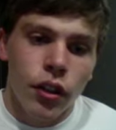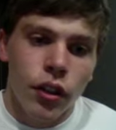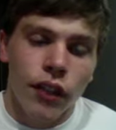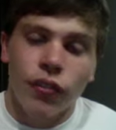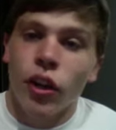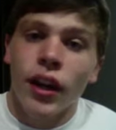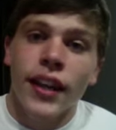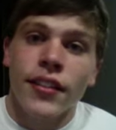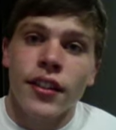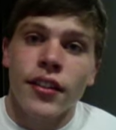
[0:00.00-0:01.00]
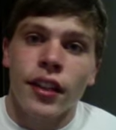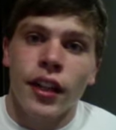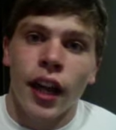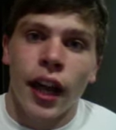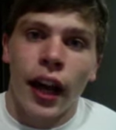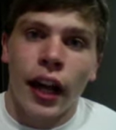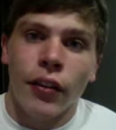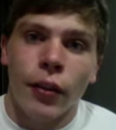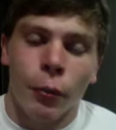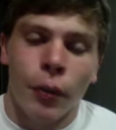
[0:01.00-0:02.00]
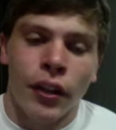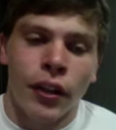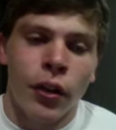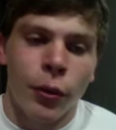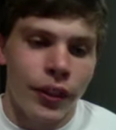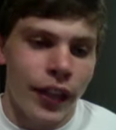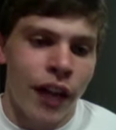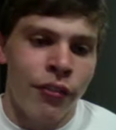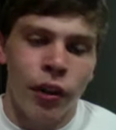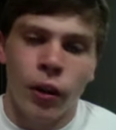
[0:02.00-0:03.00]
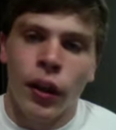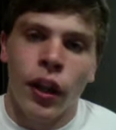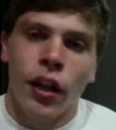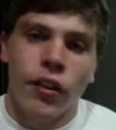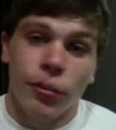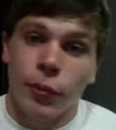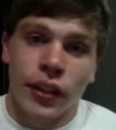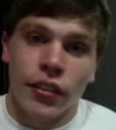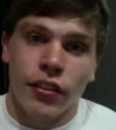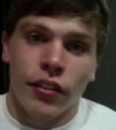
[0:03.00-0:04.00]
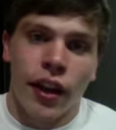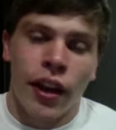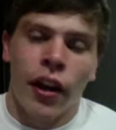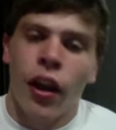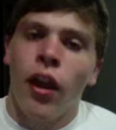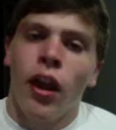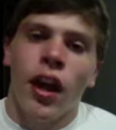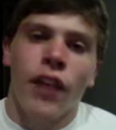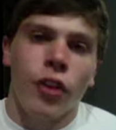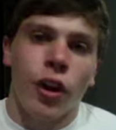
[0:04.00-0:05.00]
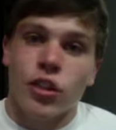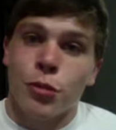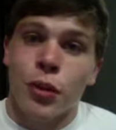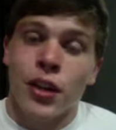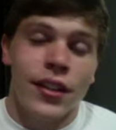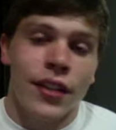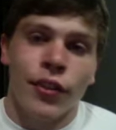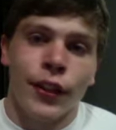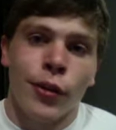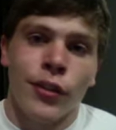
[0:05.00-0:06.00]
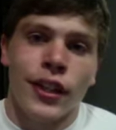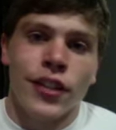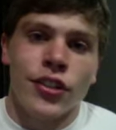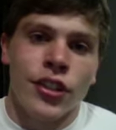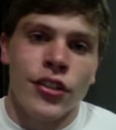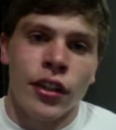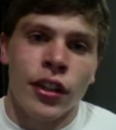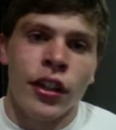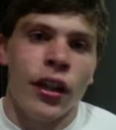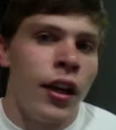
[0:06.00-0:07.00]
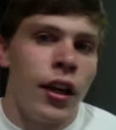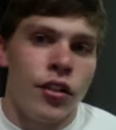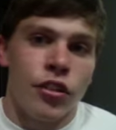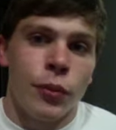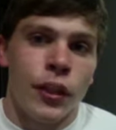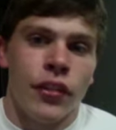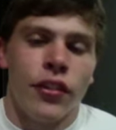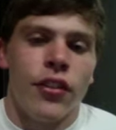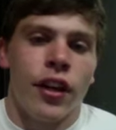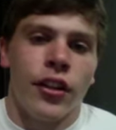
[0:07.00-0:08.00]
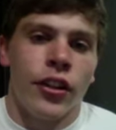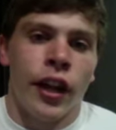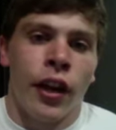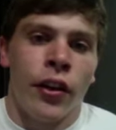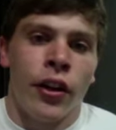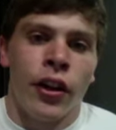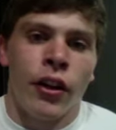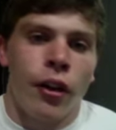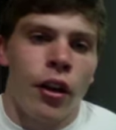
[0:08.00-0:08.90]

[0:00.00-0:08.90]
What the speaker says: If you're on AT&T, I highly recommend going with the iPhone, just because it's there. If you're on Sprint, definitely go with the HTC, just because it's on your carrier.